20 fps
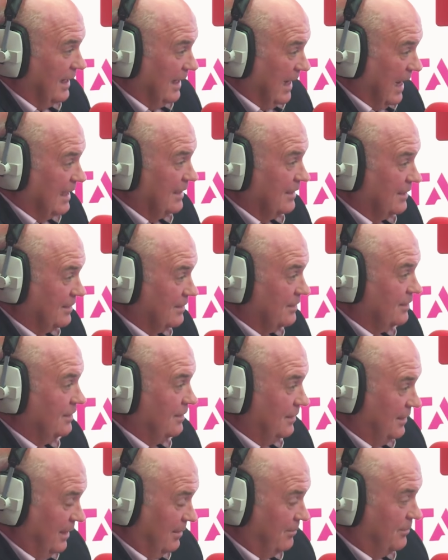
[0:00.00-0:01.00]
against
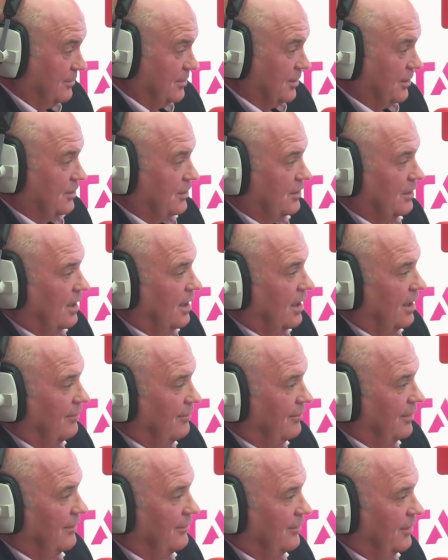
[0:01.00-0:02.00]
the imposition
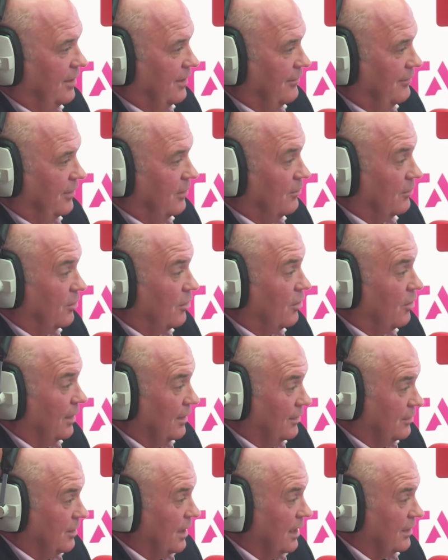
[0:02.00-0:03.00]
of, if you recall,
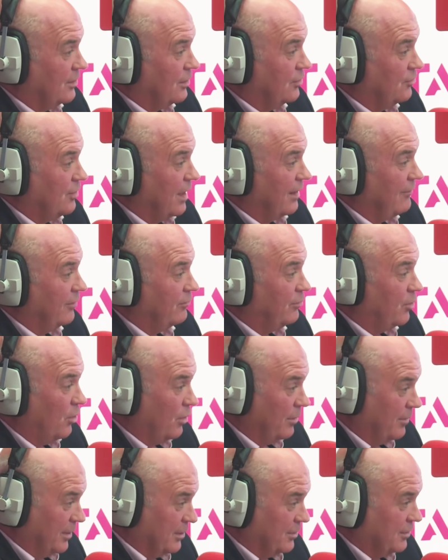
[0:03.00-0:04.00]
international travel
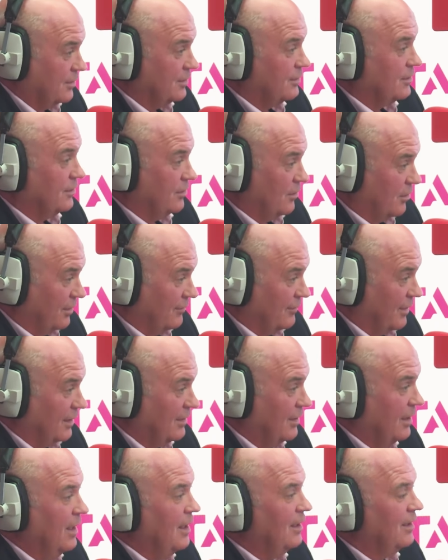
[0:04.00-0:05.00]
prohibitions and all of that,
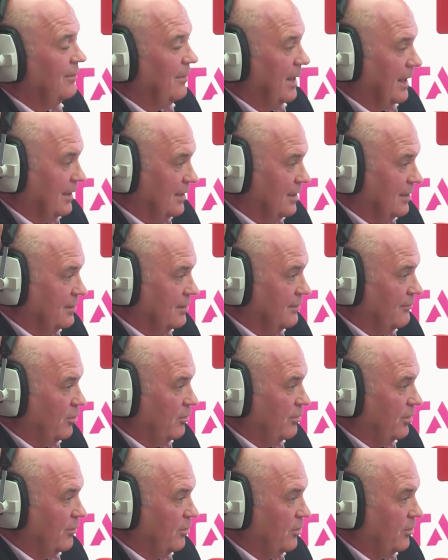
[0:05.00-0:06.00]
the maintenance of open